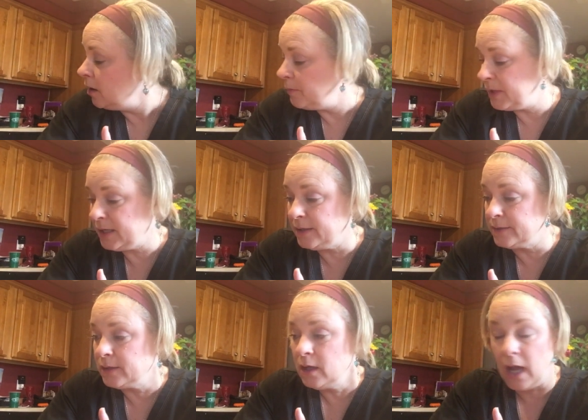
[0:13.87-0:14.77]

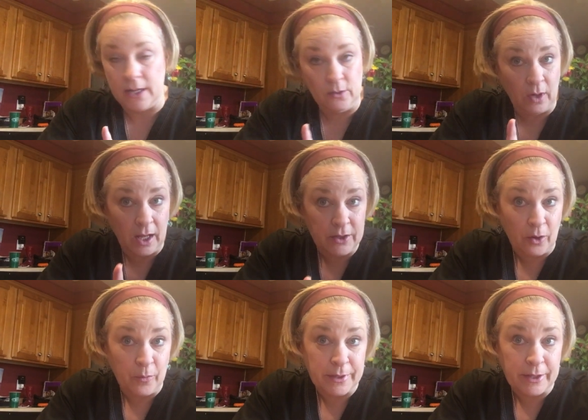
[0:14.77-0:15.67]
because I know a lot of
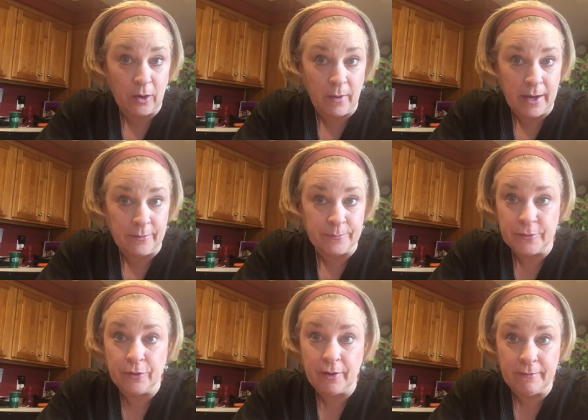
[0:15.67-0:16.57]
y'all want to go out.
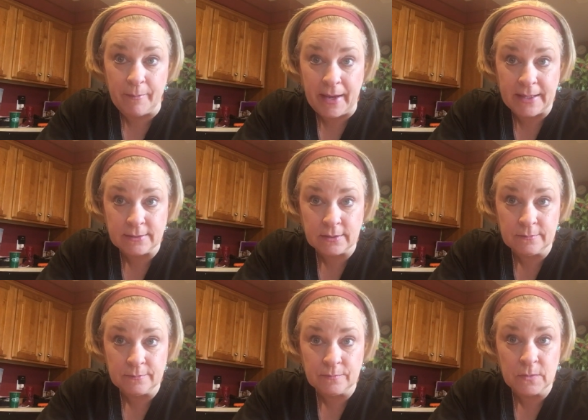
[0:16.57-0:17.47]
You don't have a mask.
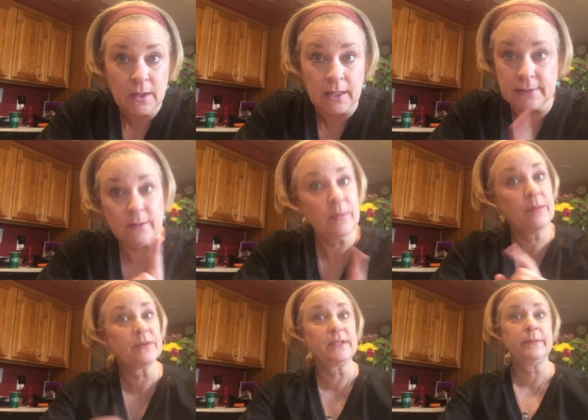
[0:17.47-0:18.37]
And some
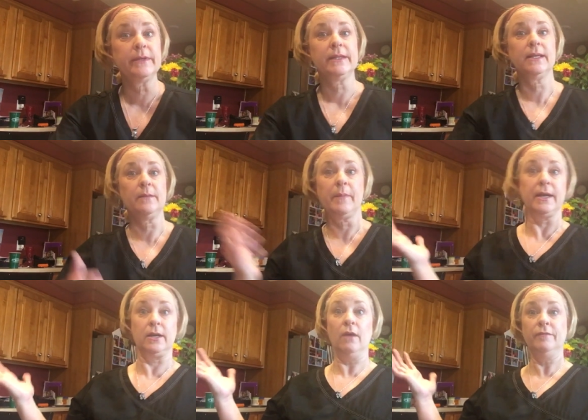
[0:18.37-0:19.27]
people seem to think that my
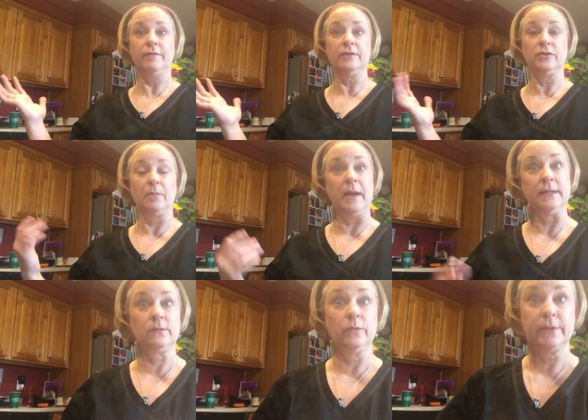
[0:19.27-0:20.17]
coffee filter
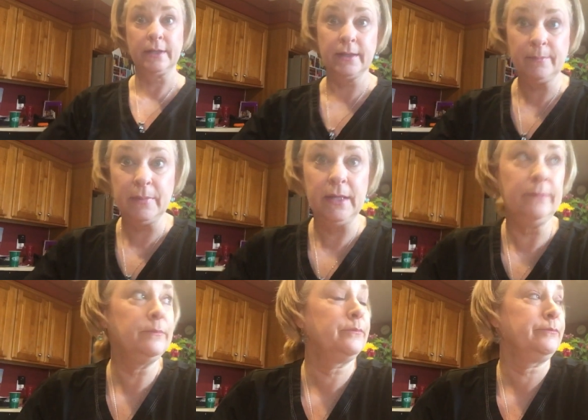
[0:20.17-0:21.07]
mask wasn't going to be,
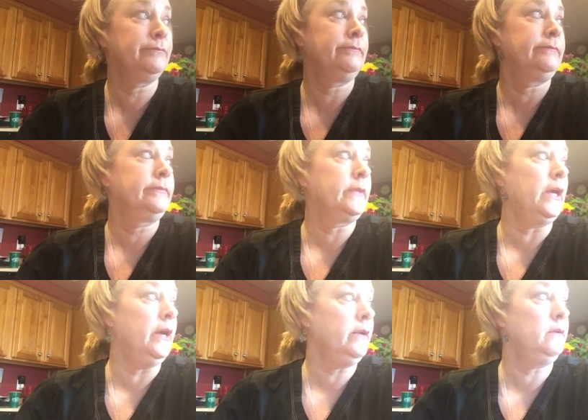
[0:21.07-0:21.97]

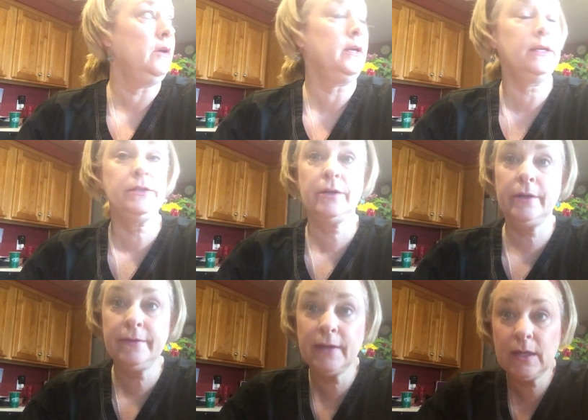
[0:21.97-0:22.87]
I don't know, I guess y'all
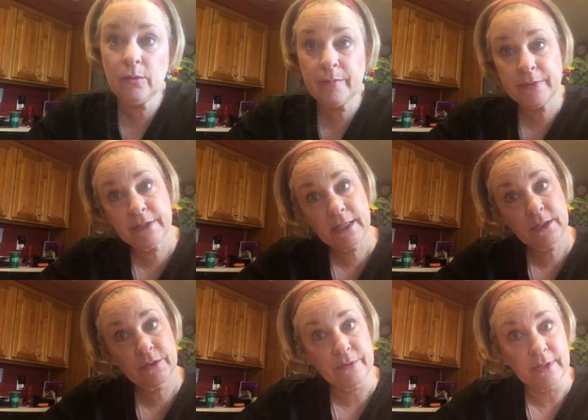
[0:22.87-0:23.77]
didn't think it would
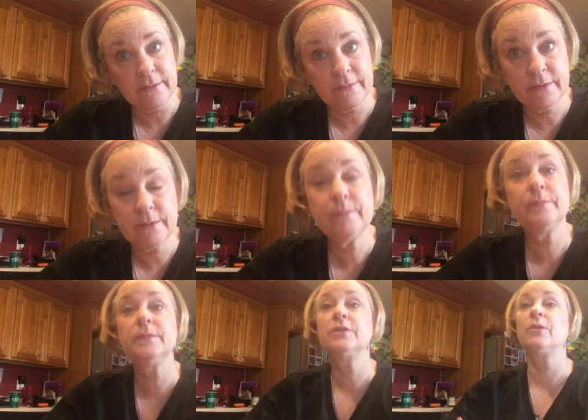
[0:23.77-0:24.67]
protect you enough.
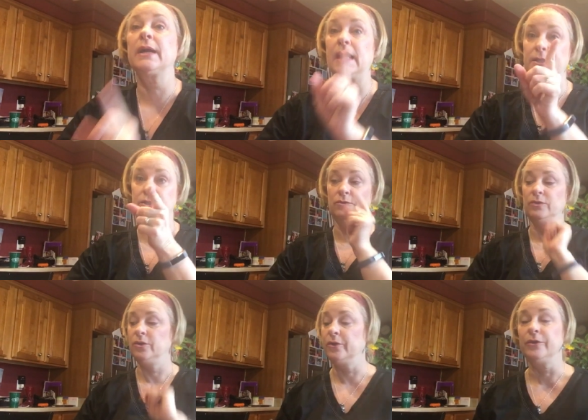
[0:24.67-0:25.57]
So I got you.
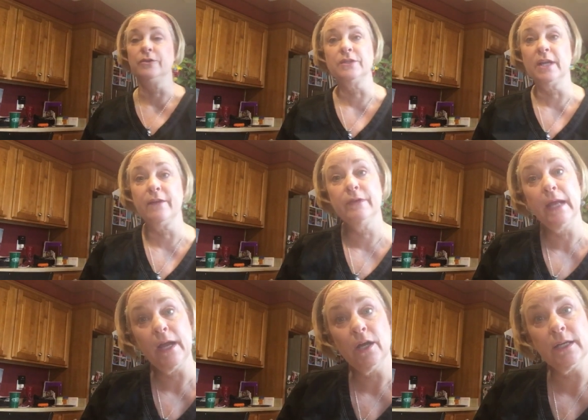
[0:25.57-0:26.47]
You're going to use
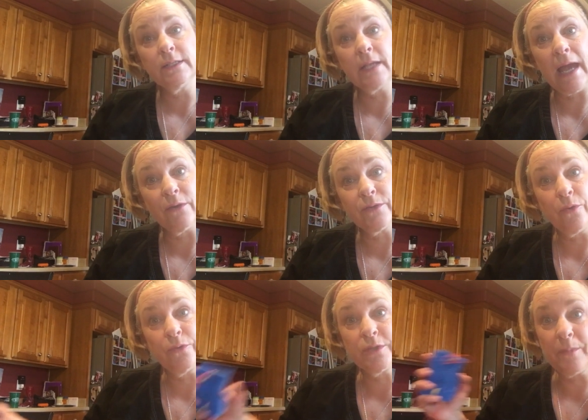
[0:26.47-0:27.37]
everyday
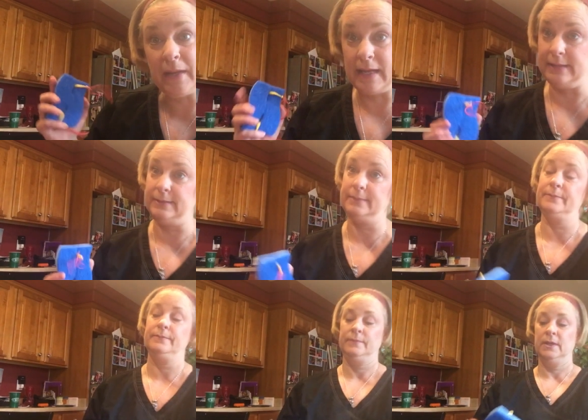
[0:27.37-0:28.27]
household supplies.
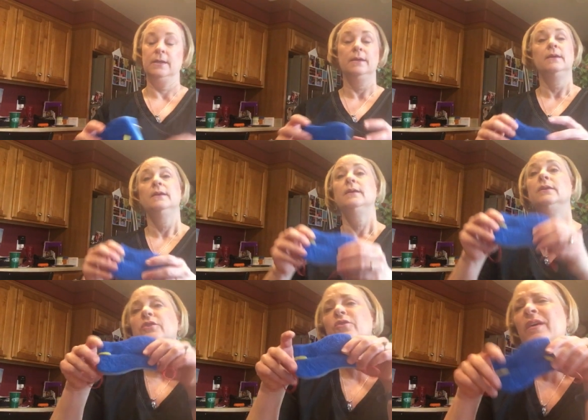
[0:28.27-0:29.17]
Do you